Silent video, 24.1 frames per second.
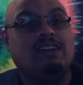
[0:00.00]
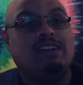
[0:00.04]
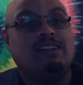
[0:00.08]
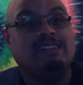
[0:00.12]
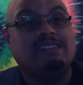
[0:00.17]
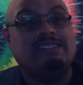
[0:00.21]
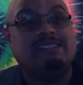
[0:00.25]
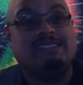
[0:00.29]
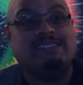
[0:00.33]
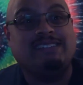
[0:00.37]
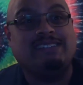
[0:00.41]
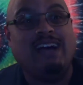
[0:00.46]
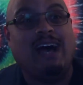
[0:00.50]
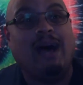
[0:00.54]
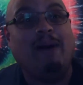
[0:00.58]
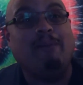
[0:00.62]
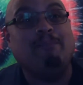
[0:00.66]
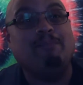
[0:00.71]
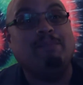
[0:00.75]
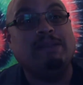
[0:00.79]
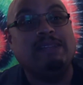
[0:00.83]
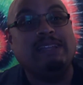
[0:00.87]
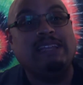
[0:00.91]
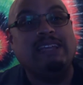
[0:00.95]

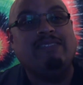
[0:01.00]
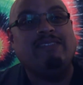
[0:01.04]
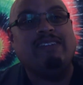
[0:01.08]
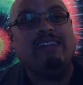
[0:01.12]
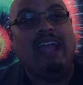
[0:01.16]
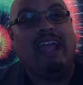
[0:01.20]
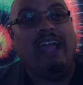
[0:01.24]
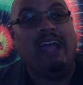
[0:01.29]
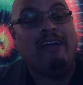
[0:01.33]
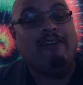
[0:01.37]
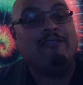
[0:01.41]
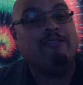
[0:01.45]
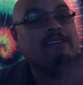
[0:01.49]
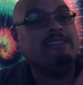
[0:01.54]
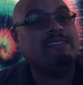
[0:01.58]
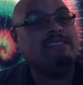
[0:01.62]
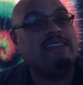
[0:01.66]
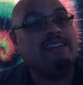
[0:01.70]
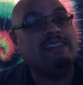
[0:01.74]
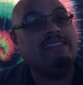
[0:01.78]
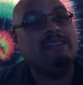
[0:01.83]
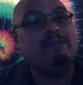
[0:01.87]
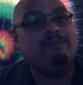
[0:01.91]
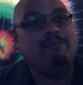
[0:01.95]
Stop believing
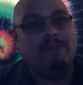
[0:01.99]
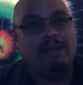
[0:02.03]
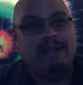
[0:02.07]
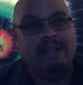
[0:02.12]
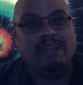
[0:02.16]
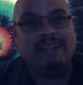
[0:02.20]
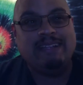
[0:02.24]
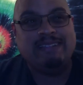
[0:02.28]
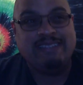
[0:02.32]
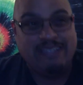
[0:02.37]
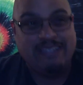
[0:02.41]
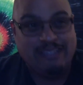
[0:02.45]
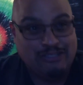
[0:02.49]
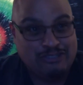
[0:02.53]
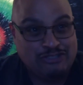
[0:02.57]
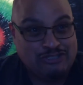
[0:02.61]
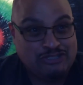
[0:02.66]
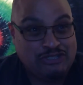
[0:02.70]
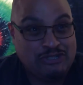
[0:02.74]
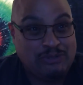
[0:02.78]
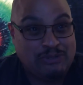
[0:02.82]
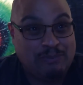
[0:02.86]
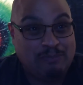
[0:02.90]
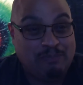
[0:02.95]
everything the media tells
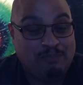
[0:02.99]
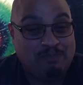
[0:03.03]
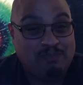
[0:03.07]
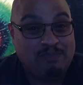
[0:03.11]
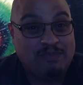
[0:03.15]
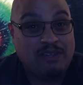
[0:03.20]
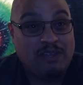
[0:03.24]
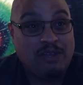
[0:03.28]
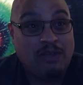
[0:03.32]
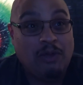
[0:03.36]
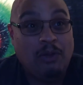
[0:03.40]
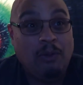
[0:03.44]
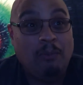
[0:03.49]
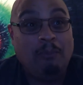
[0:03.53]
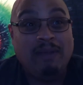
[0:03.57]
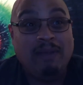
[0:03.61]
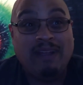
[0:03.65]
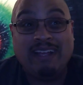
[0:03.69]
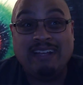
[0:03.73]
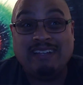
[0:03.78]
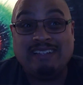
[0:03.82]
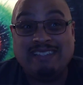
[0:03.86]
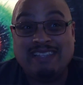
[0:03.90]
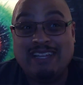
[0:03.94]
you
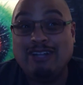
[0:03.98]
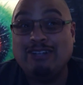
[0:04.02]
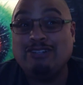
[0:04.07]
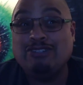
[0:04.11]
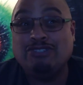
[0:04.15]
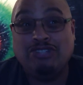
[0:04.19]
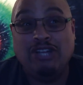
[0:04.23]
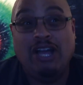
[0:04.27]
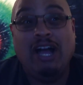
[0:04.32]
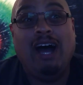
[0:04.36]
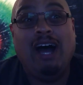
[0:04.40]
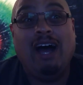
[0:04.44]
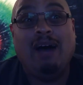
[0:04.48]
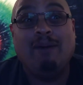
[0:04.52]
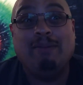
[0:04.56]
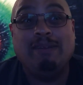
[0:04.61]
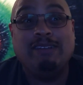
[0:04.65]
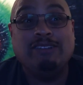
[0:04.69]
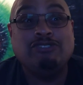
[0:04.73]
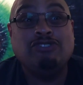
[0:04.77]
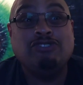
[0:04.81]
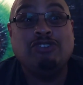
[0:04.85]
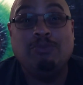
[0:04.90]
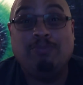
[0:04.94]
because their job
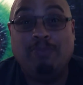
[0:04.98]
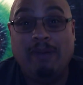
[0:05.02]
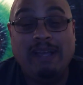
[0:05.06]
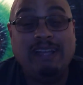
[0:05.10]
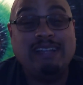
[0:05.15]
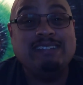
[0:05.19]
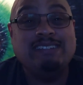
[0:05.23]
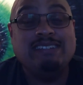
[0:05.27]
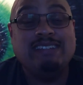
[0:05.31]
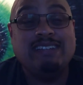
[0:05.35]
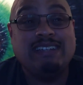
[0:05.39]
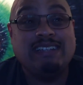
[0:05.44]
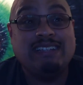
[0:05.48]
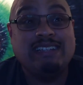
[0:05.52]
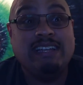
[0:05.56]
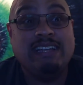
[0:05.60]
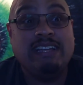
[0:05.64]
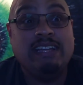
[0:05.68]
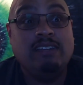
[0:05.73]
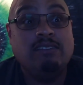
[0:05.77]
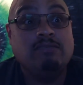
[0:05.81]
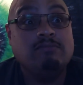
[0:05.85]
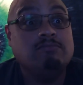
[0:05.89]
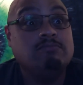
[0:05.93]
is to
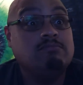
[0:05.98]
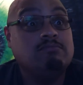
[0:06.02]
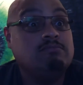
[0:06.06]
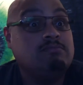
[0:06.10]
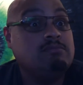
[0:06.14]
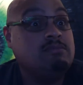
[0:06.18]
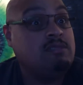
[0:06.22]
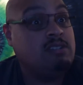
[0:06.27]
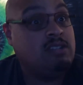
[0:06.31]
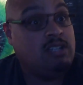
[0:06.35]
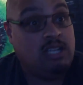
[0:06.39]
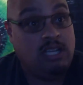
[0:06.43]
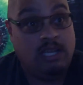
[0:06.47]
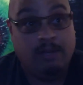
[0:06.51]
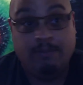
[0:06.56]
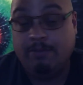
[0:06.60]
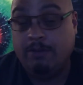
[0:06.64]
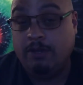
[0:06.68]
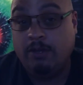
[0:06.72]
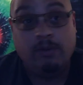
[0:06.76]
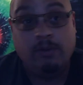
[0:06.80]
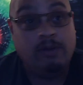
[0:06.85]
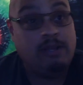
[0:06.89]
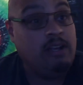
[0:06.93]
basically keep
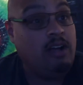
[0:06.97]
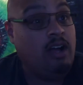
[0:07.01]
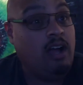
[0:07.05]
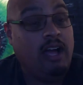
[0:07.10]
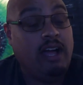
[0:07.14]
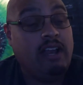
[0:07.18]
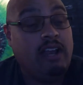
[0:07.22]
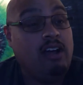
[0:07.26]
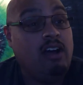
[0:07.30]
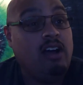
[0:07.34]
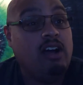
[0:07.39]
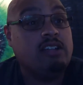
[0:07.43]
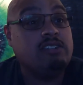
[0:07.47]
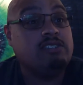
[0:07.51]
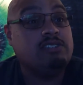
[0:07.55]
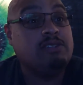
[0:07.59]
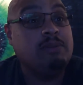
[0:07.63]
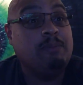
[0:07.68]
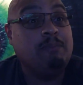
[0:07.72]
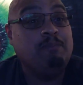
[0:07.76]
you and I at odds.